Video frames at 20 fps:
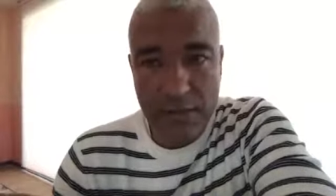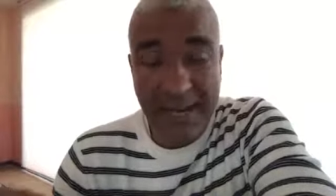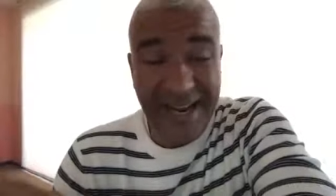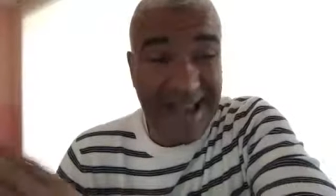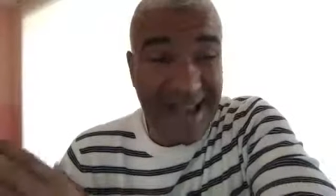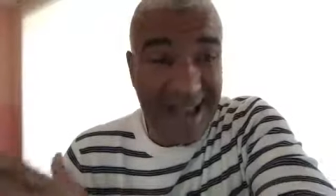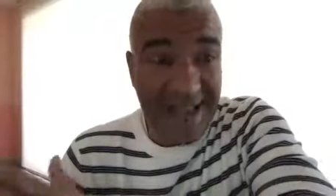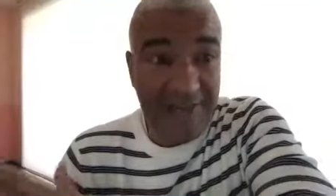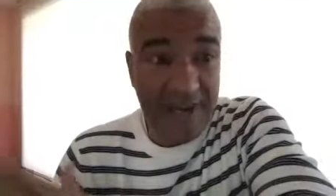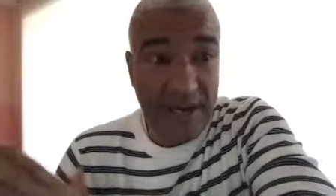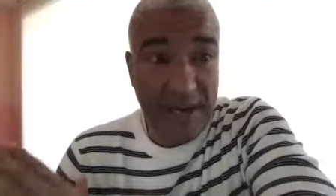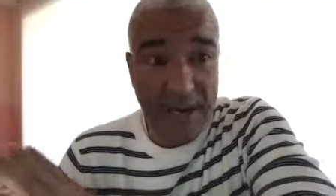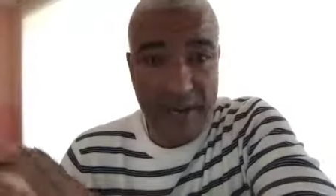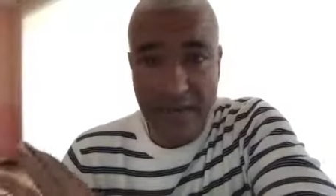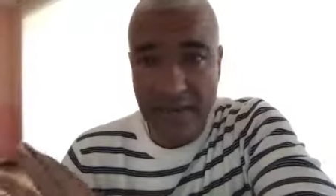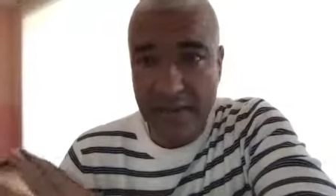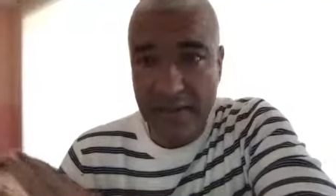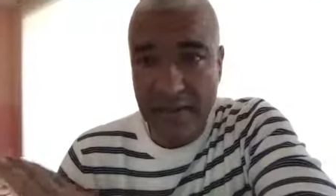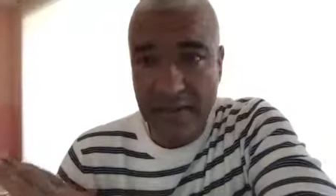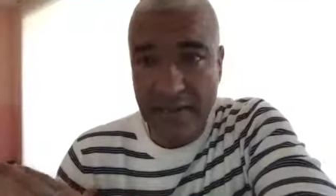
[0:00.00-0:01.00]
Like I have a
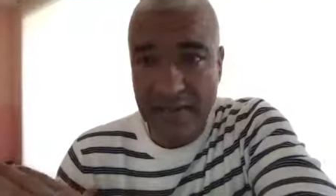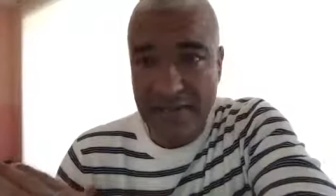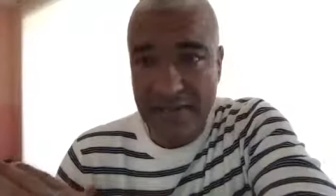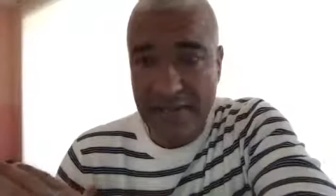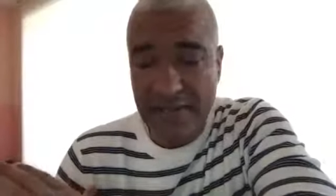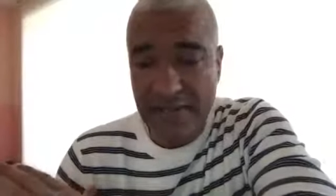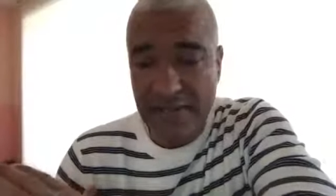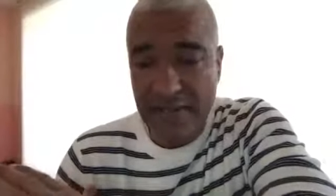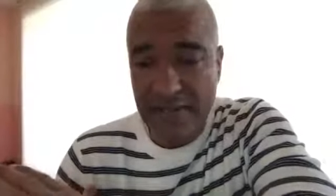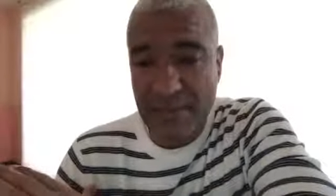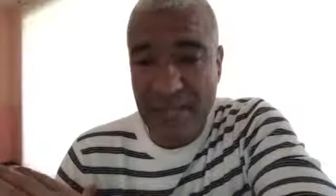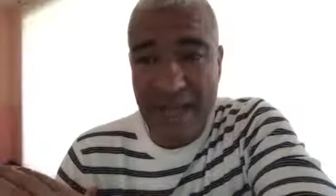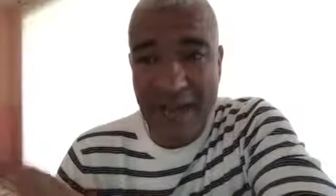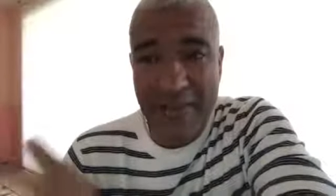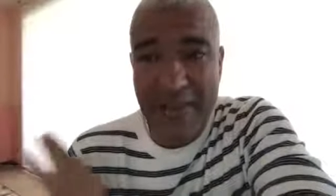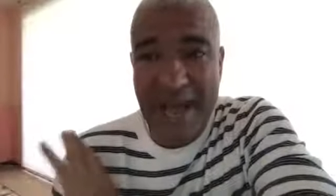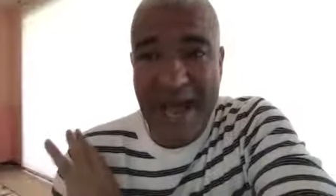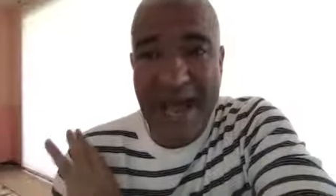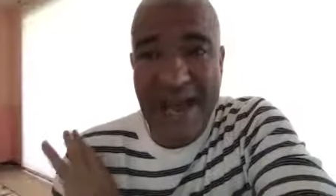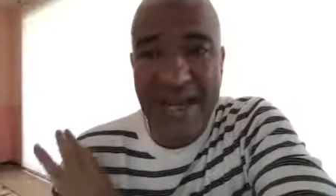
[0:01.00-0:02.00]
client that tells me,
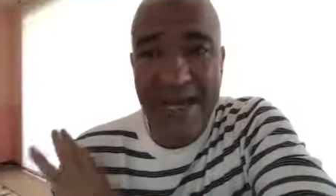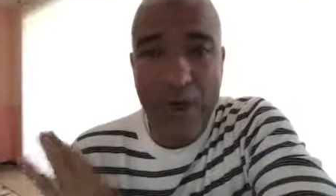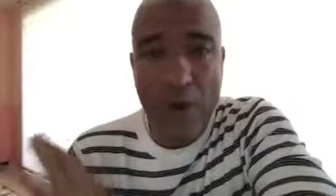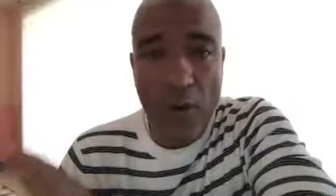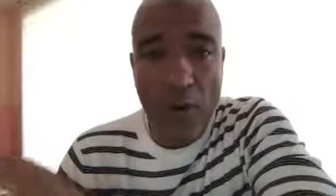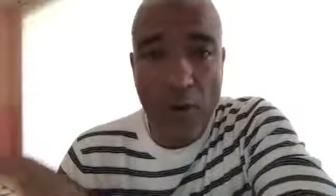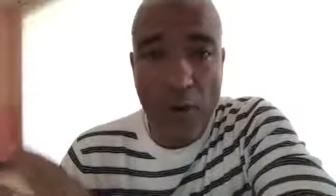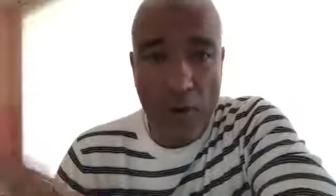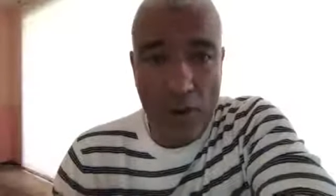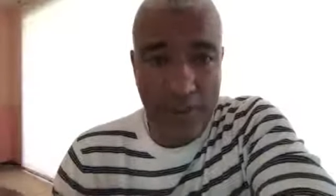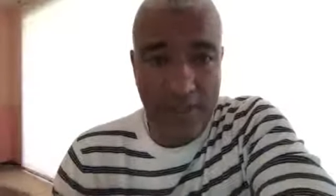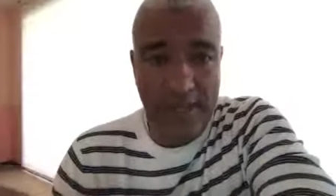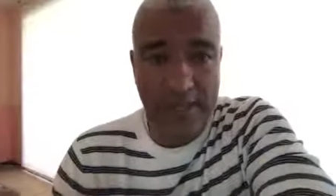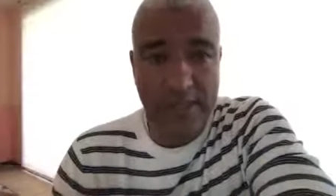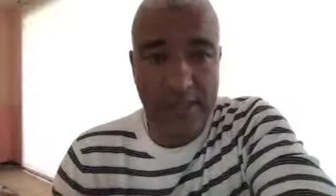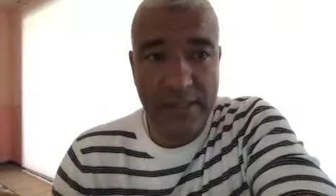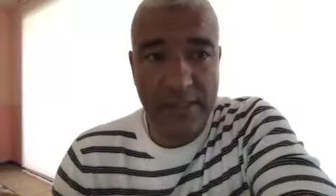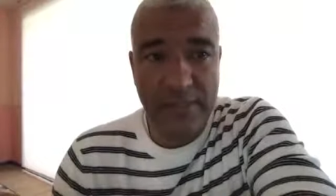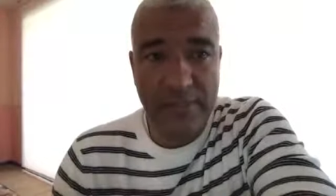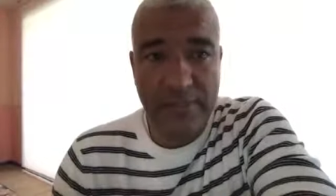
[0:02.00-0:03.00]
yeah, but I know all
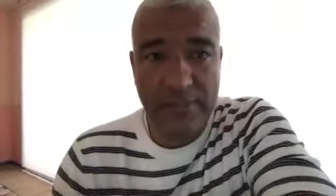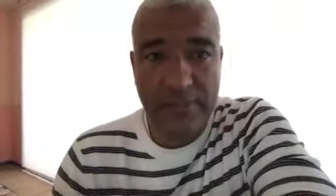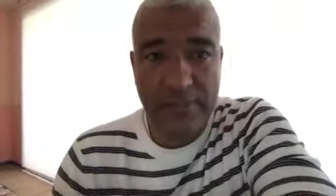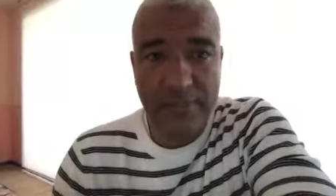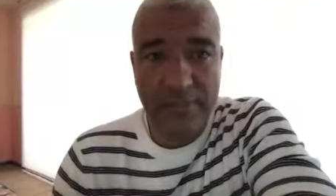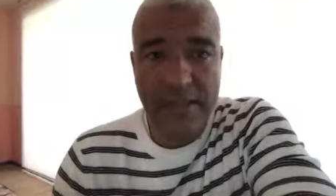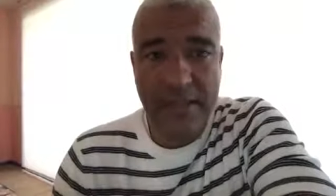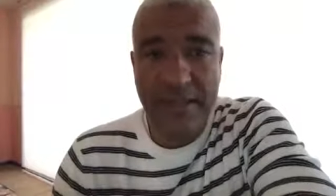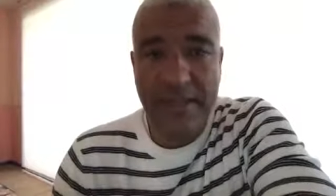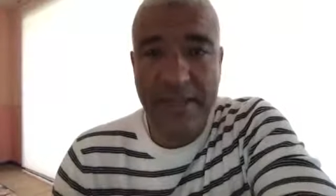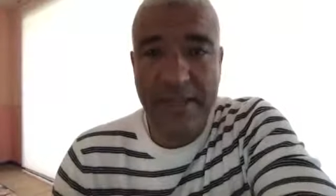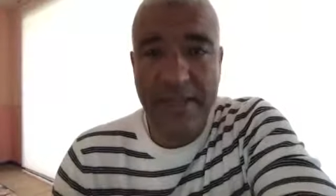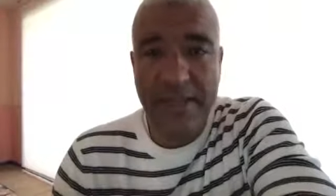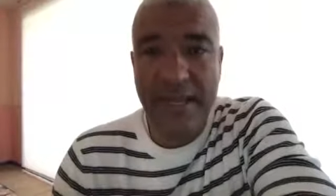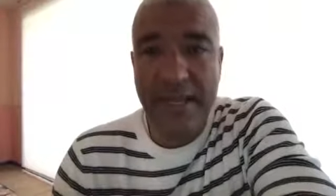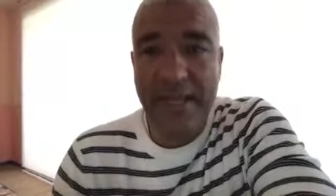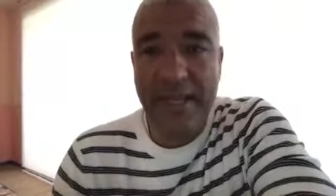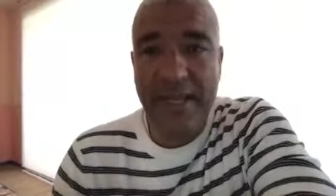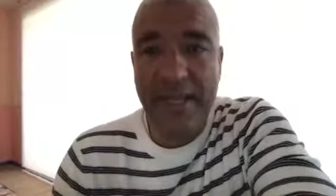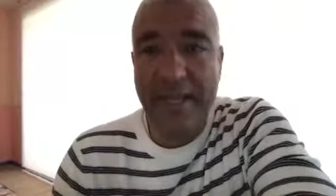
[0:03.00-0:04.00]
this.
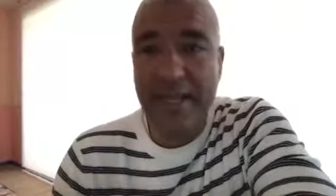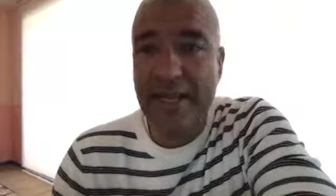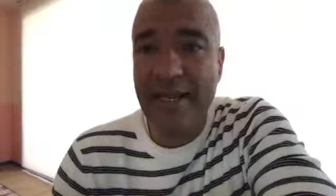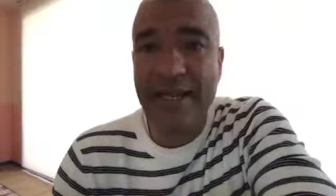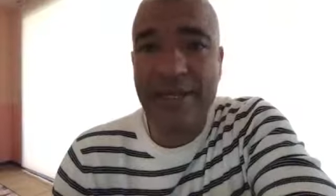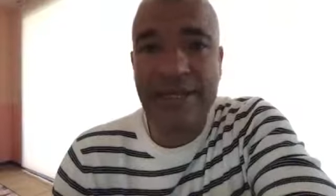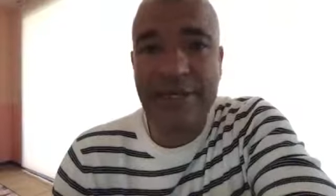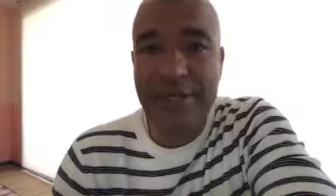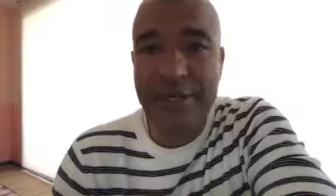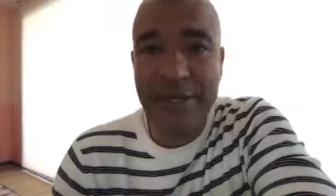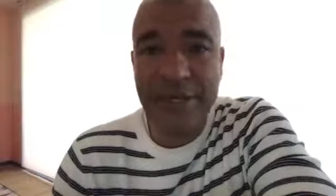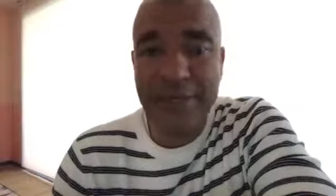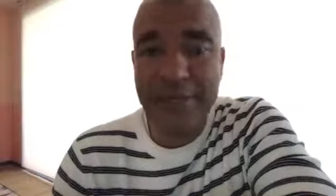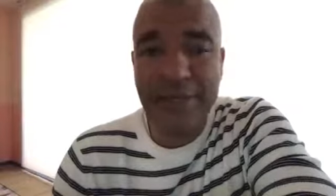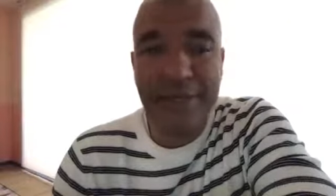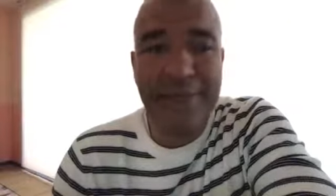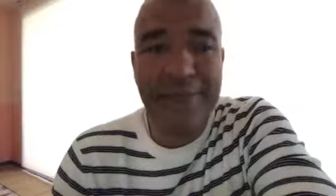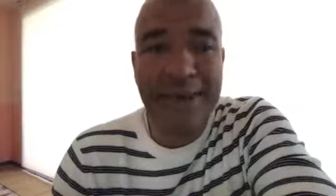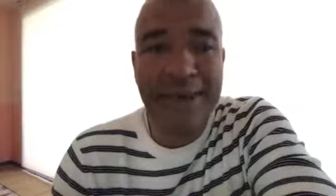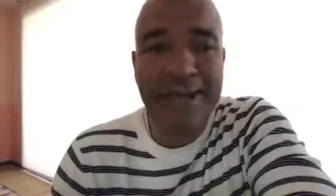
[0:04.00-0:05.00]
It's
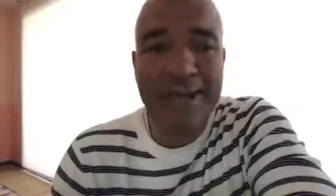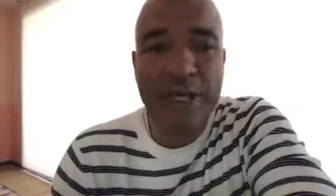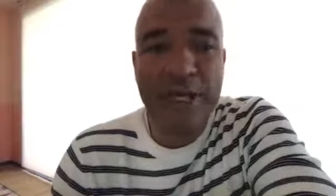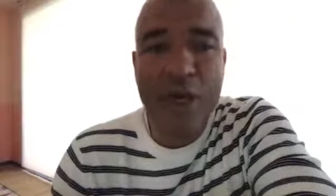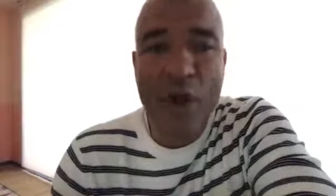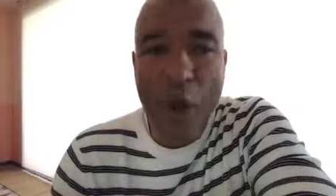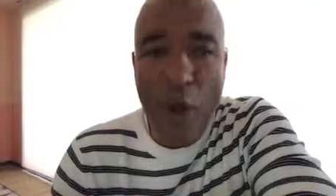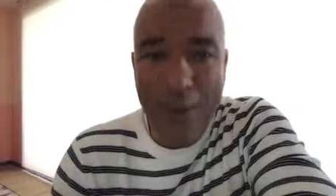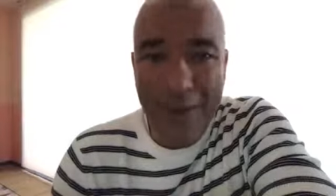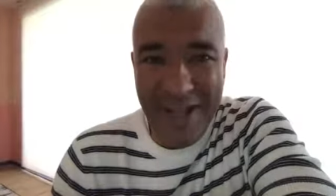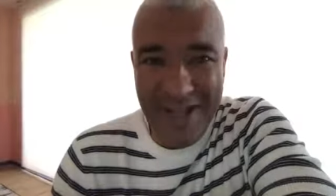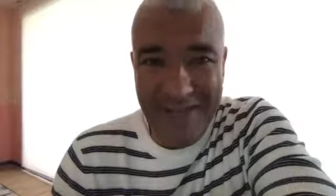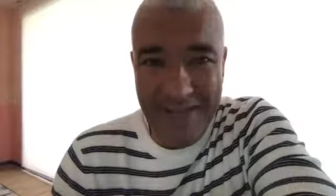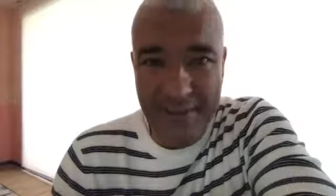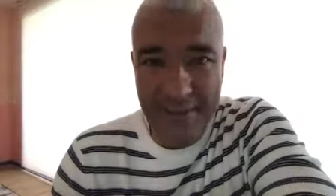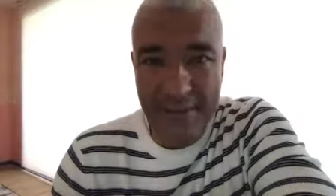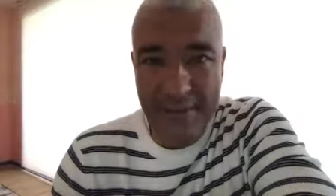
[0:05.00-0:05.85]
good. You might know it,